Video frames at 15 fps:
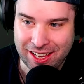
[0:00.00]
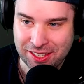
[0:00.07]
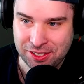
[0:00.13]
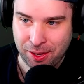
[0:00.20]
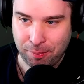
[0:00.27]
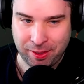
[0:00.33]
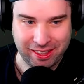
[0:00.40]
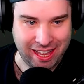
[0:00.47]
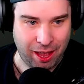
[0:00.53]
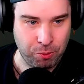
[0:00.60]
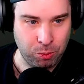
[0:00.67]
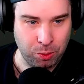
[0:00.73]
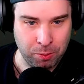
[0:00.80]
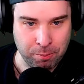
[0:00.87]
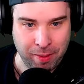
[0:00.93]
something that
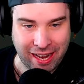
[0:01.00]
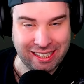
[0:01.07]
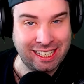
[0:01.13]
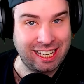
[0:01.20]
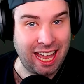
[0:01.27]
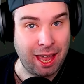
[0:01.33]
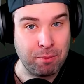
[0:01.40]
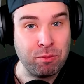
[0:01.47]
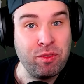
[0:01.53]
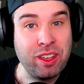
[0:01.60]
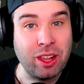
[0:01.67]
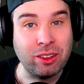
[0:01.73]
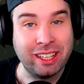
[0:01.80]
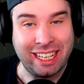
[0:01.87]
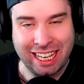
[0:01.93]
will make the game
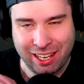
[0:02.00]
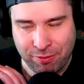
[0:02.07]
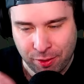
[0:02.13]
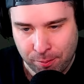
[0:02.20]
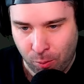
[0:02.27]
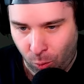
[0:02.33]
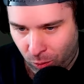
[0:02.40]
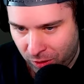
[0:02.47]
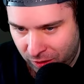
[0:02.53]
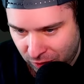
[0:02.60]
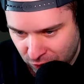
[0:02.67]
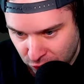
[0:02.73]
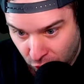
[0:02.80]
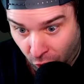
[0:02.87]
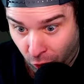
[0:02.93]
feel even more
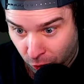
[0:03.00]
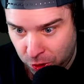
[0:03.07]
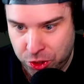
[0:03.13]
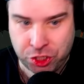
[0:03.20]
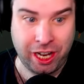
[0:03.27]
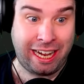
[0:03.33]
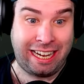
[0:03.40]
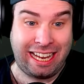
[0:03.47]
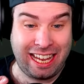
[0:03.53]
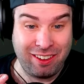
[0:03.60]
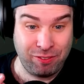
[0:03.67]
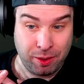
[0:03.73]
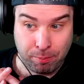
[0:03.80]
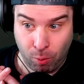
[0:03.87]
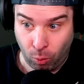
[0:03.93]
large and
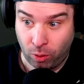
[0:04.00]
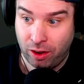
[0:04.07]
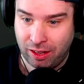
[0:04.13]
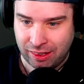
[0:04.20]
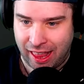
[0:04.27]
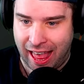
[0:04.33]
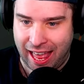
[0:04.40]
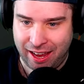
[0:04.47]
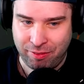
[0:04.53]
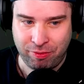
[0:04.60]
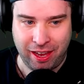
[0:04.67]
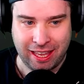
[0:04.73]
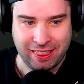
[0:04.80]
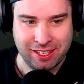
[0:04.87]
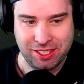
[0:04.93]
even more alive,
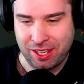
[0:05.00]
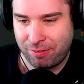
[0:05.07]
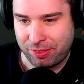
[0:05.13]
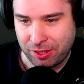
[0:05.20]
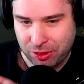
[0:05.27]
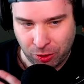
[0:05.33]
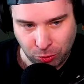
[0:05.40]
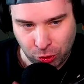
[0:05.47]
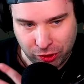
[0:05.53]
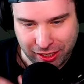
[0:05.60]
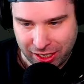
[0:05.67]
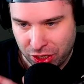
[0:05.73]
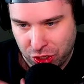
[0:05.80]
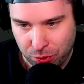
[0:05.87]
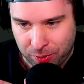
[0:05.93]
and the stuff that they're
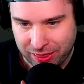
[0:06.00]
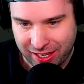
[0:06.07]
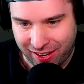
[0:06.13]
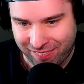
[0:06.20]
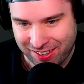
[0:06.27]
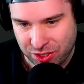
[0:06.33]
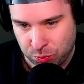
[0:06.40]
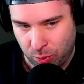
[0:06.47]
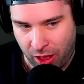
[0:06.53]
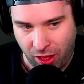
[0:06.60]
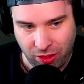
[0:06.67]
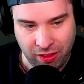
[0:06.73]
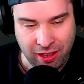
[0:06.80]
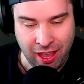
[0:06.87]
looking to do in there as well.